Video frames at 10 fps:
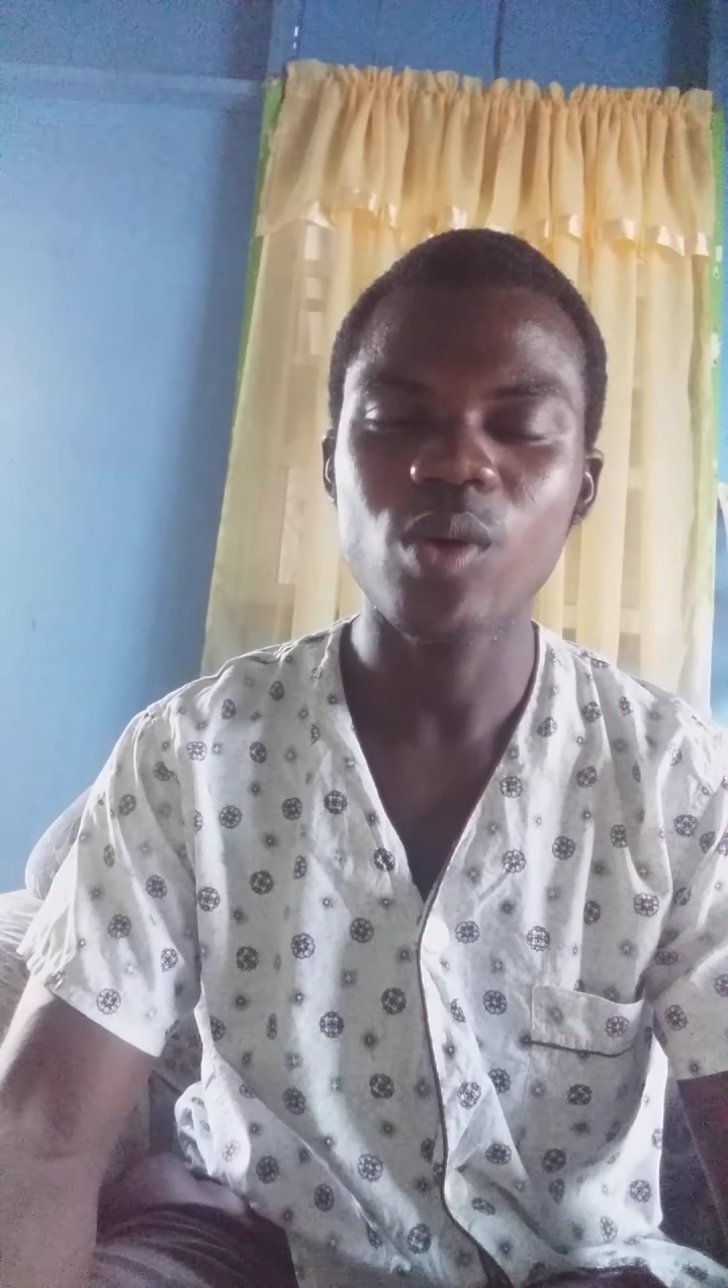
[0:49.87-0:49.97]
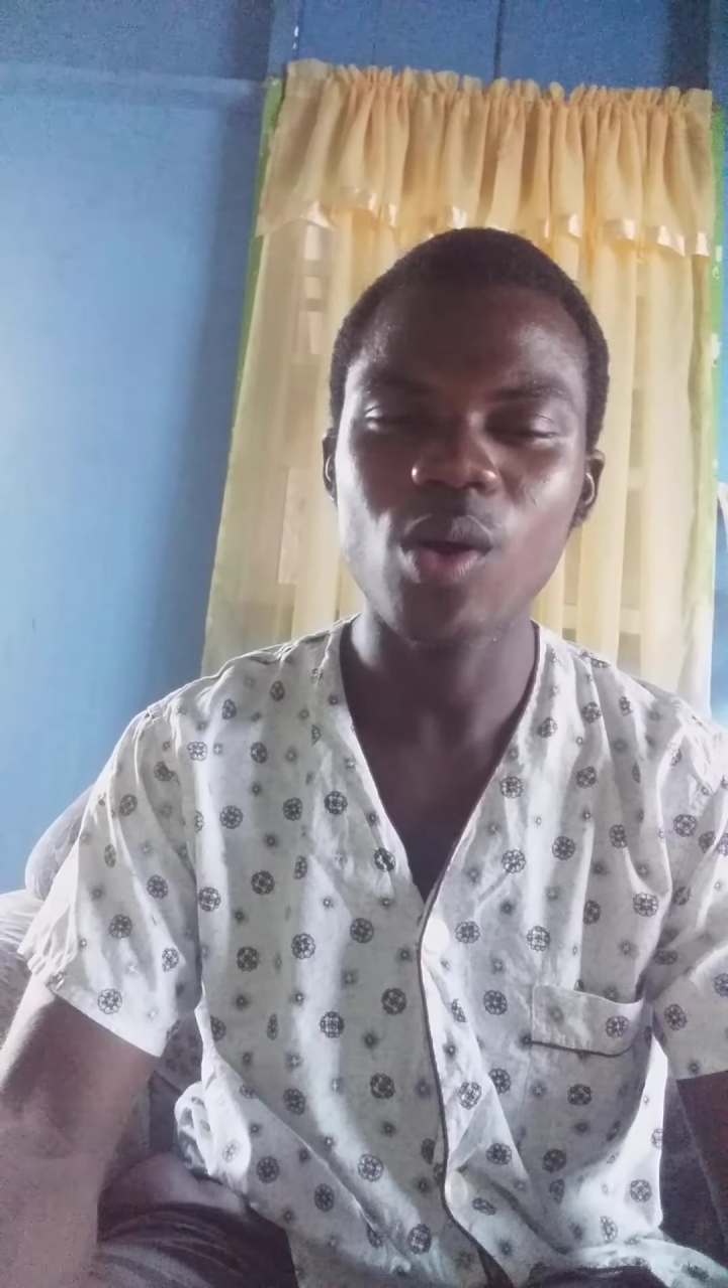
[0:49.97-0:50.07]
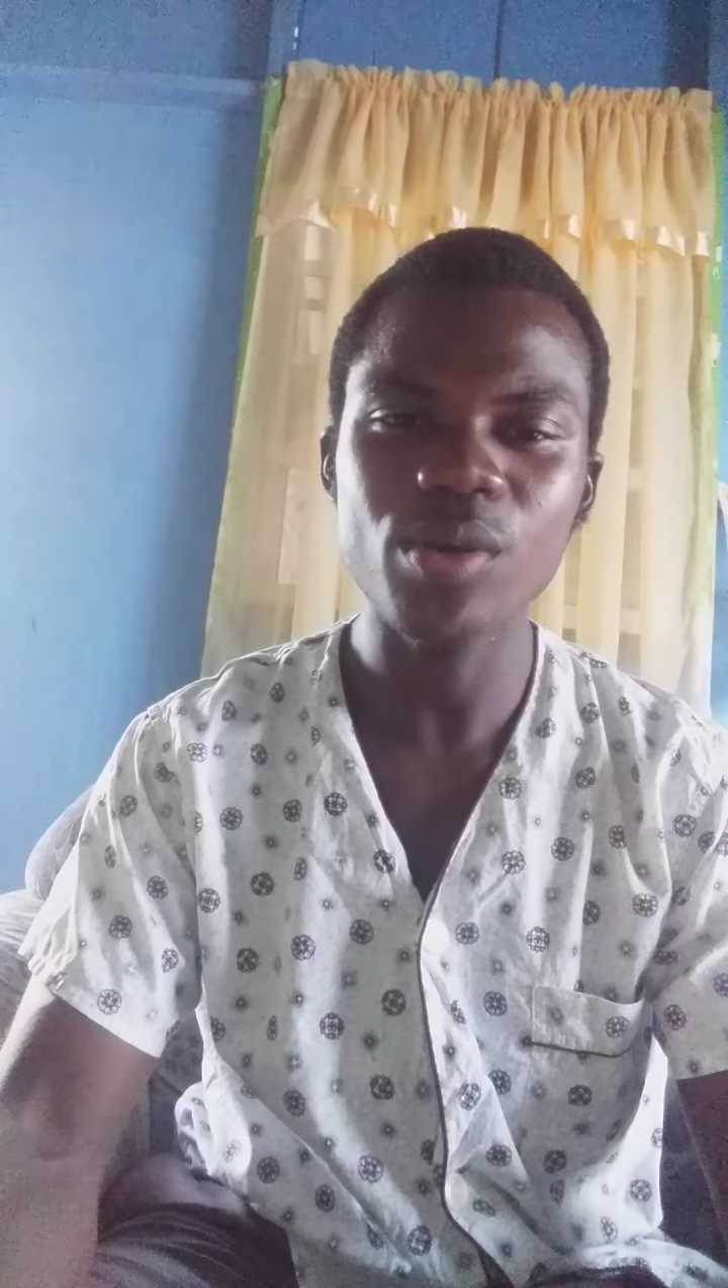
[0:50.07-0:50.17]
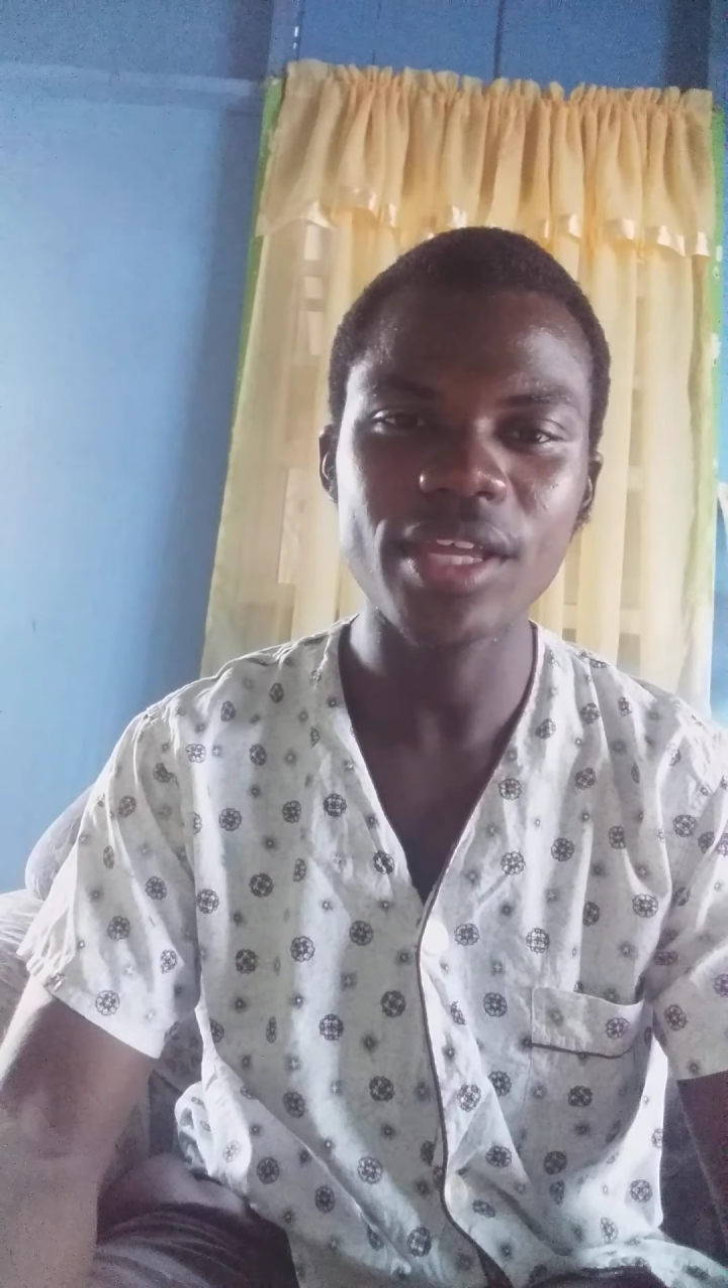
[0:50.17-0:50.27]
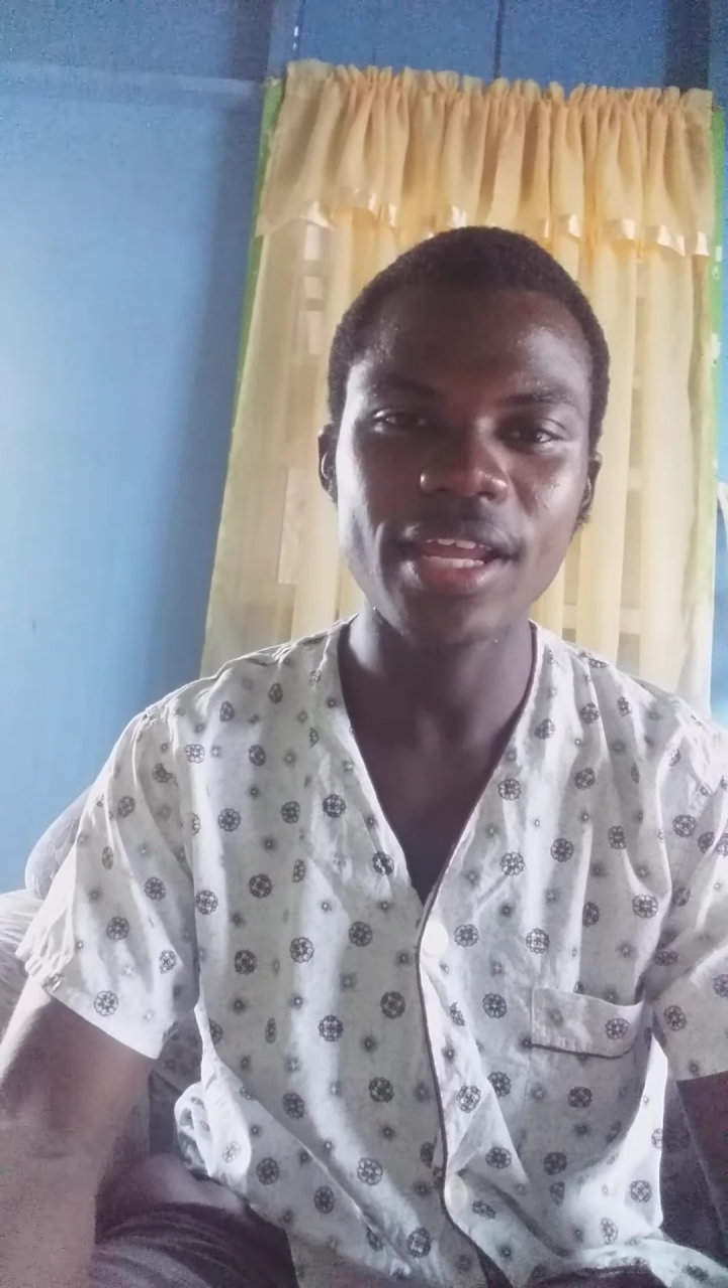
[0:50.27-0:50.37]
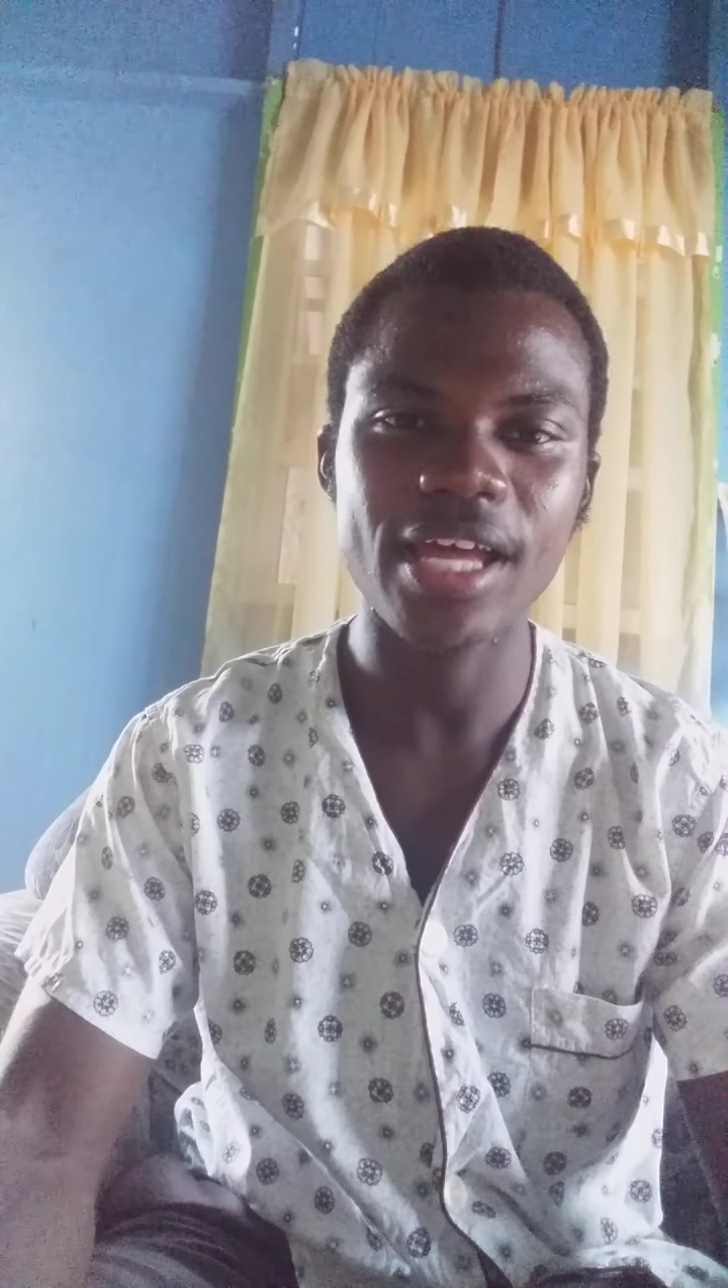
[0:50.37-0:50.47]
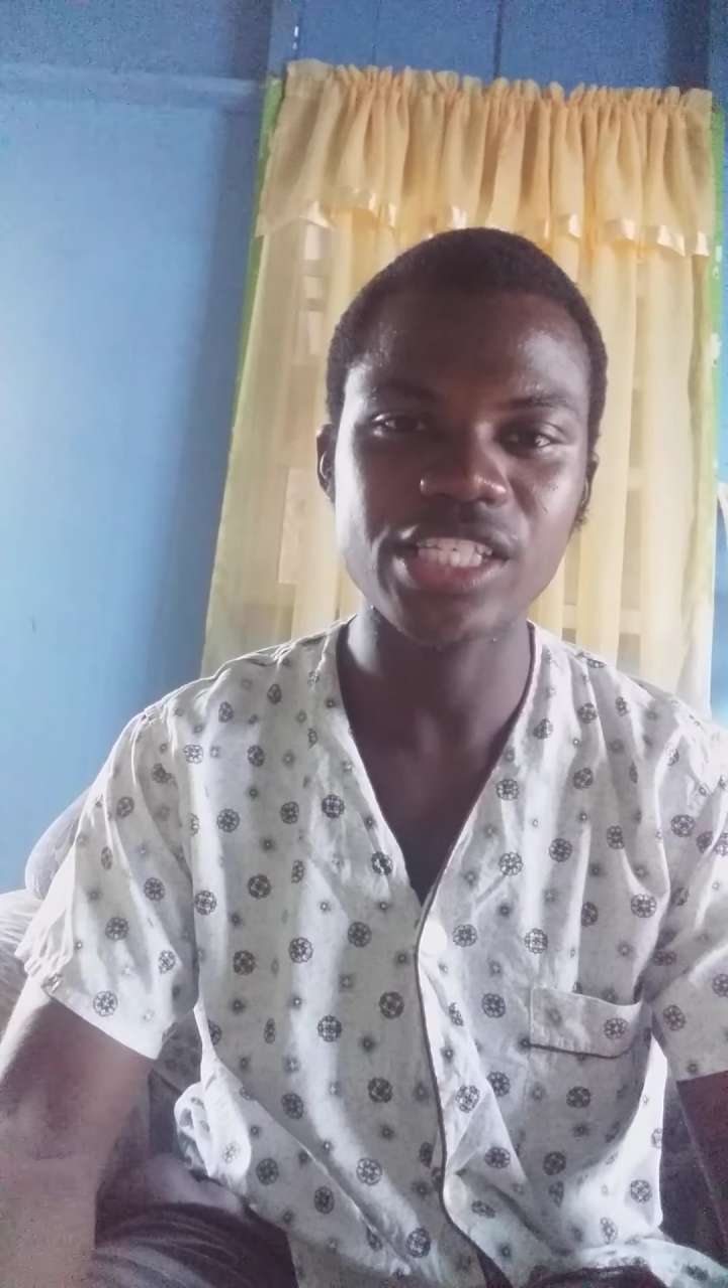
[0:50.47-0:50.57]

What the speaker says: How can I